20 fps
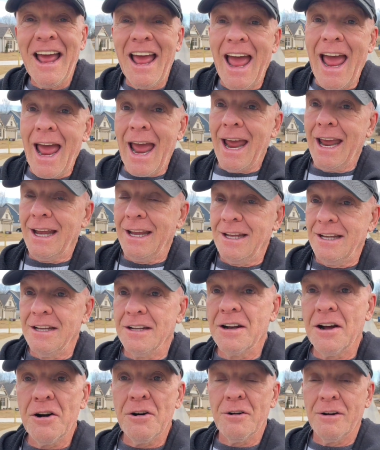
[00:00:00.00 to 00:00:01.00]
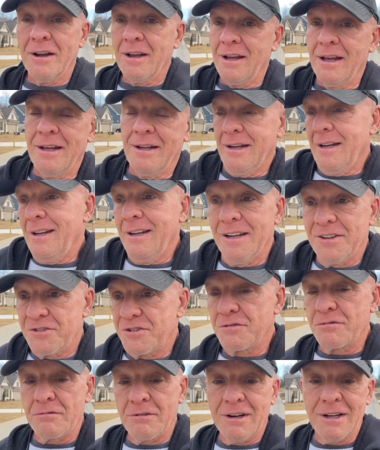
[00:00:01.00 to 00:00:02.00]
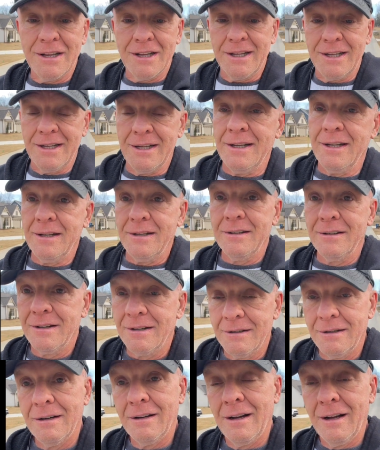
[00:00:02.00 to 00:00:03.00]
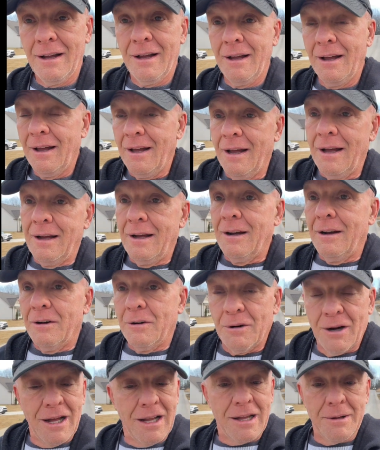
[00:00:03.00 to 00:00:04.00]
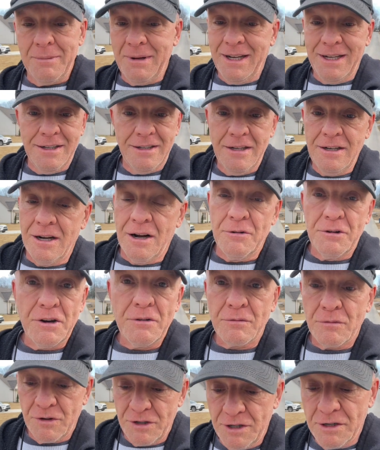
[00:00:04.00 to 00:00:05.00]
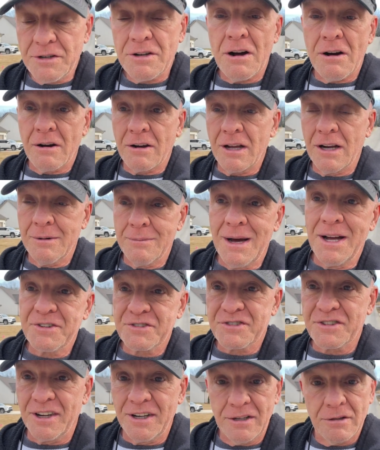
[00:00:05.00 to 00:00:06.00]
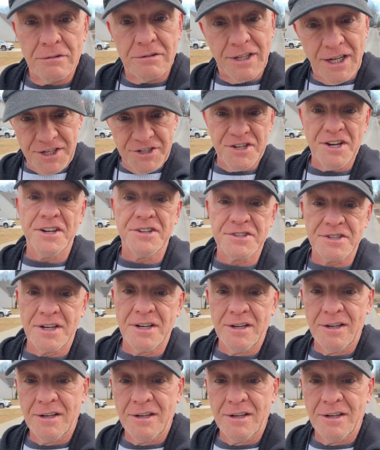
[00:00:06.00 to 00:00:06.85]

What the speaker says: Hey, you know, and it's really, well, I mean, you know, you're talking about single digits.